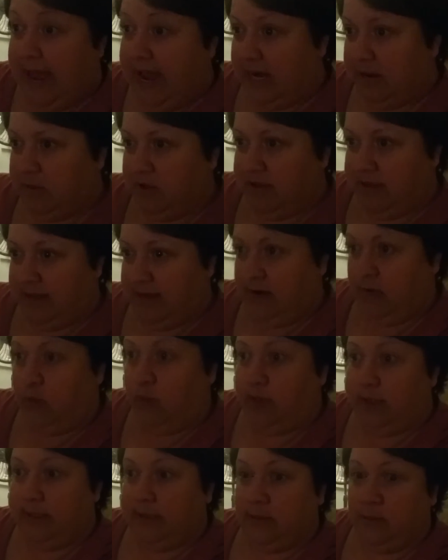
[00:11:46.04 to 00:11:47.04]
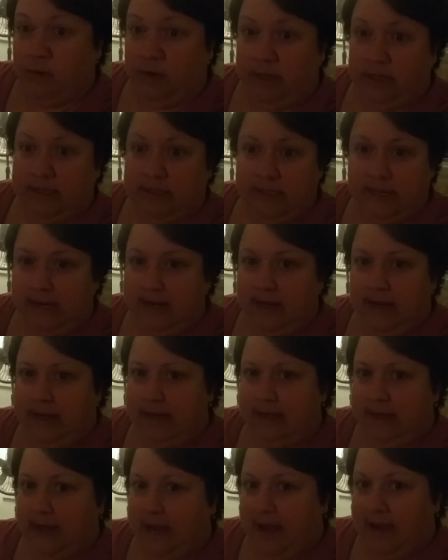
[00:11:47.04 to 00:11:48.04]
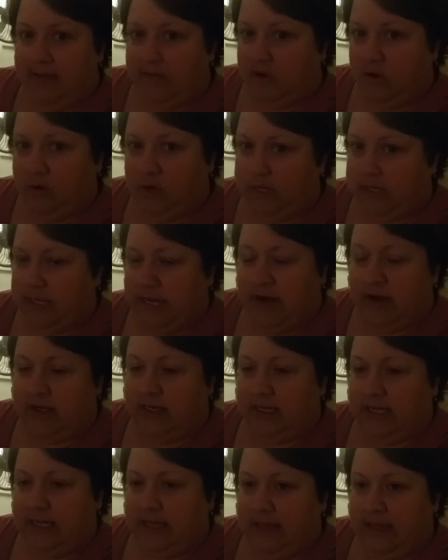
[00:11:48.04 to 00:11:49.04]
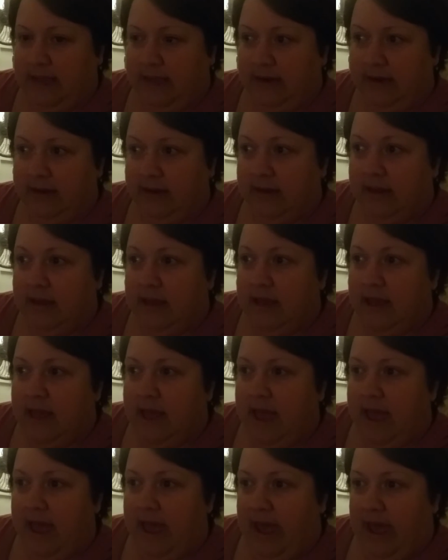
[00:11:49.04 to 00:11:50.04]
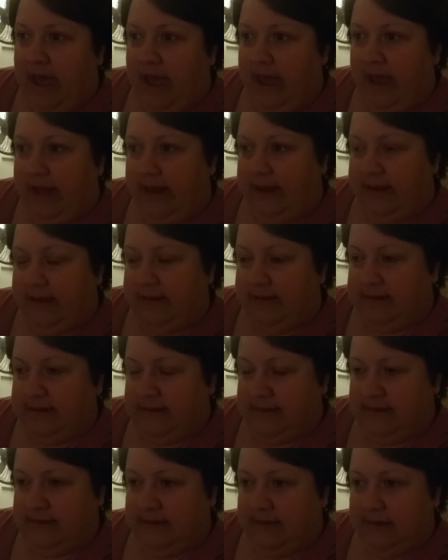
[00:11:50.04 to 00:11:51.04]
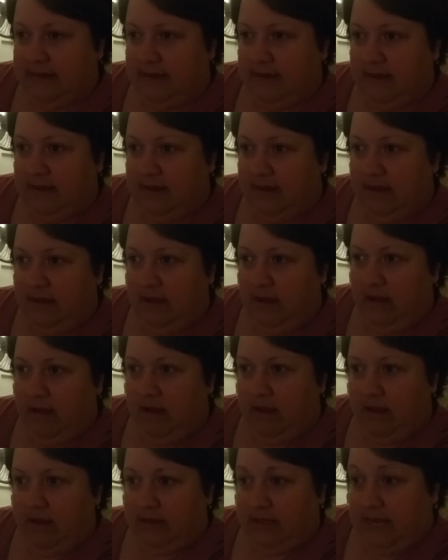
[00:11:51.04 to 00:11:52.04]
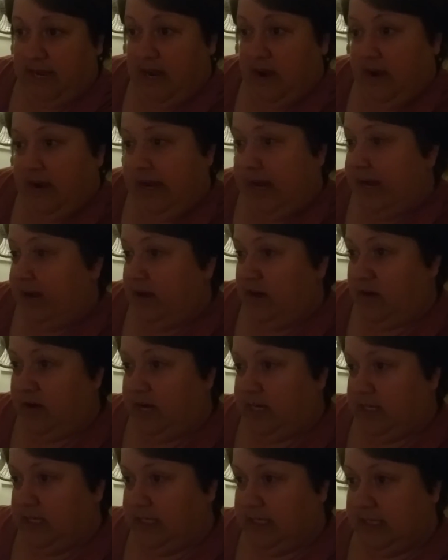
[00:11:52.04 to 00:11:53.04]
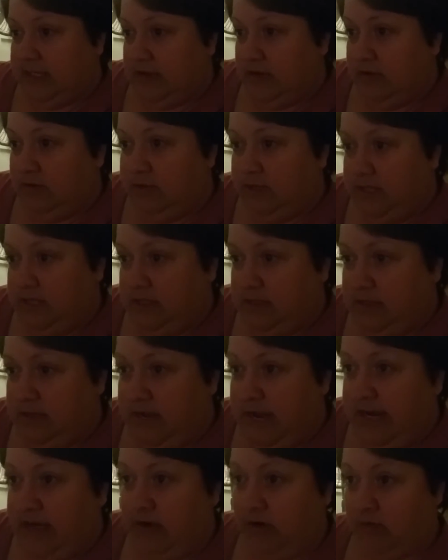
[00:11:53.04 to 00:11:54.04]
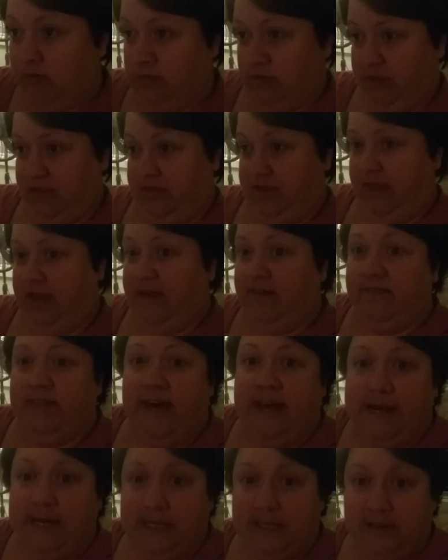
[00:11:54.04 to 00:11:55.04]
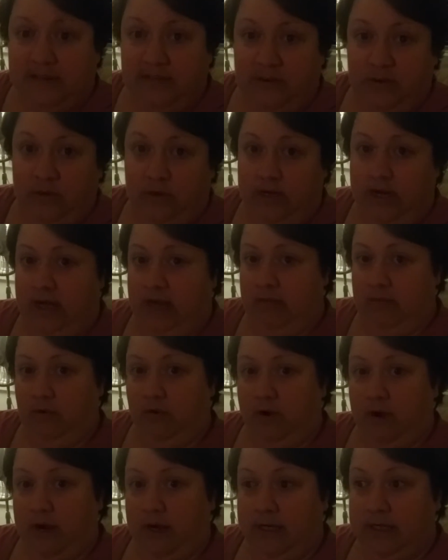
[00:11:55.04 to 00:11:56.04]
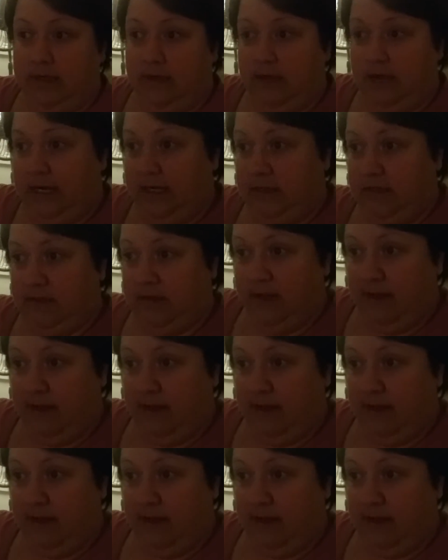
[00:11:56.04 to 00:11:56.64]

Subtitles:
animal that it once was, and I have no desire to eat that. And dairy, I don't know, I don't think of that as food anymore. I